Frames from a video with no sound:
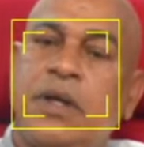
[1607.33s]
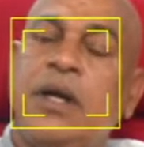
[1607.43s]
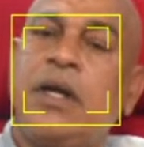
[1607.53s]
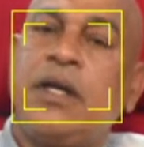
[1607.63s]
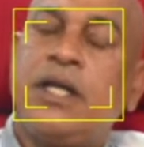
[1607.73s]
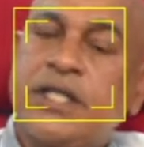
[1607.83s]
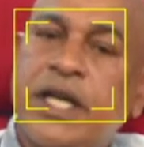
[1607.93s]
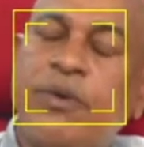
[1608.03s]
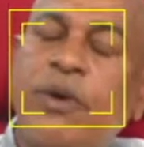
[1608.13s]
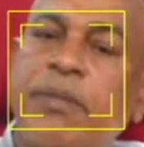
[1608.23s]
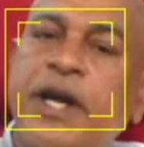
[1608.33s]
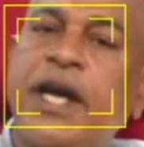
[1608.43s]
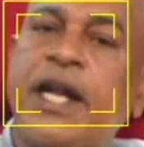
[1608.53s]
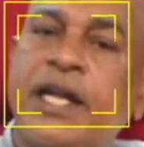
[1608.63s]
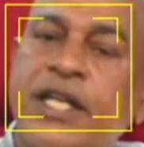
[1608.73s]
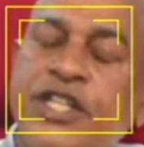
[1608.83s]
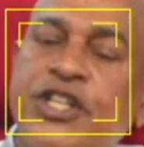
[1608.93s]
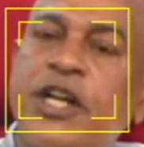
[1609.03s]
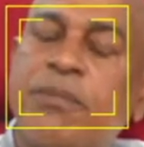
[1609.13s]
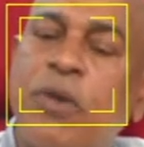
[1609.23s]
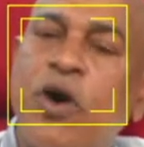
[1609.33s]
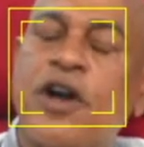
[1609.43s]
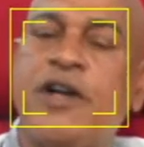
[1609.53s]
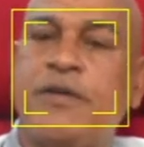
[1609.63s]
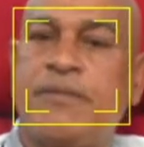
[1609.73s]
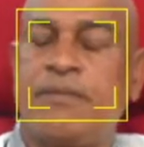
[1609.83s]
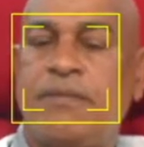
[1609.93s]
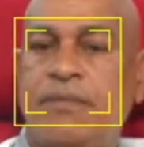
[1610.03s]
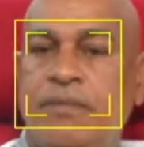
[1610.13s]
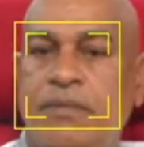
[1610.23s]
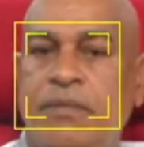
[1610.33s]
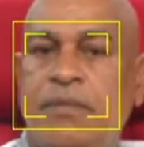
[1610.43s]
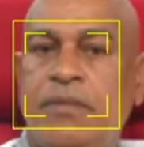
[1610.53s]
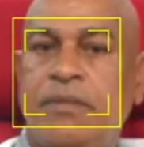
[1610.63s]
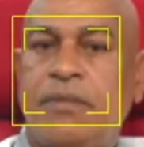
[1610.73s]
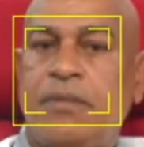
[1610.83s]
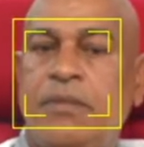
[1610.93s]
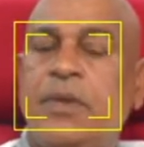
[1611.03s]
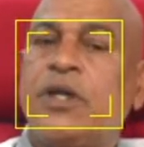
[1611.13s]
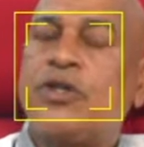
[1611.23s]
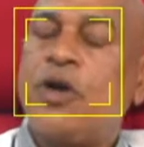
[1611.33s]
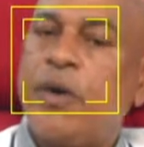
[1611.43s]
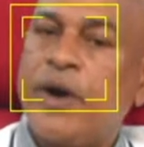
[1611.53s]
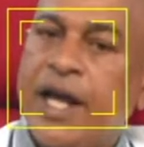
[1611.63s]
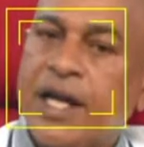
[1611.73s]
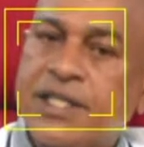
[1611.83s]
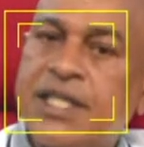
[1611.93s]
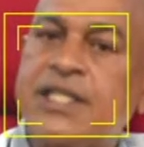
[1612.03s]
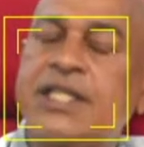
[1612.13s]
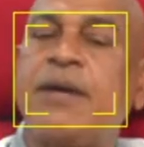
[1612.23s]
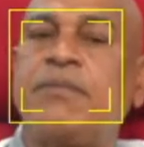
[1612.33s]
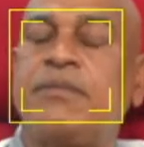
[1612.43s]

This thing will bring an additional burden to our health system.